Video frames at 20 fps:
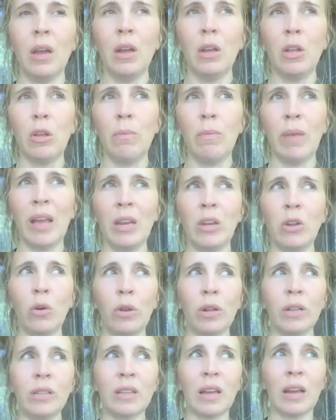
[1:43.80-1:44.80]
You may
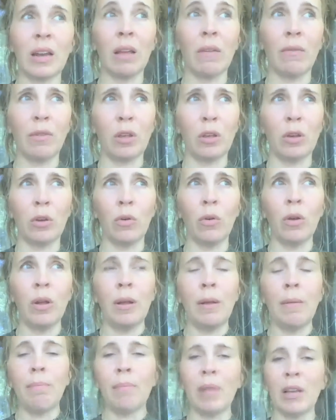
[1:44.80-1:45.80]
notice that if you
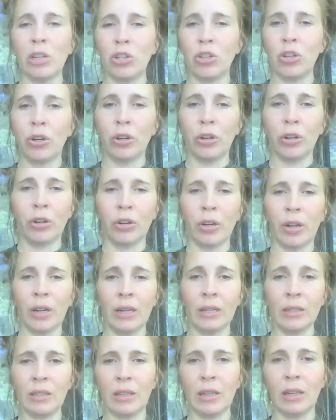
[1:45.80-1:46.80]
make sure you're in
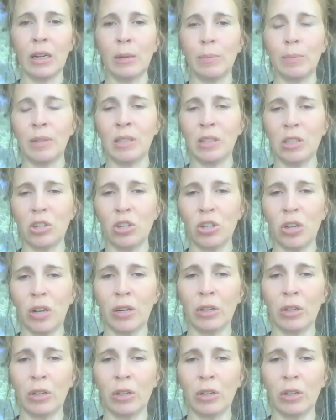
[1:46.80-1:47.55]
a seated position,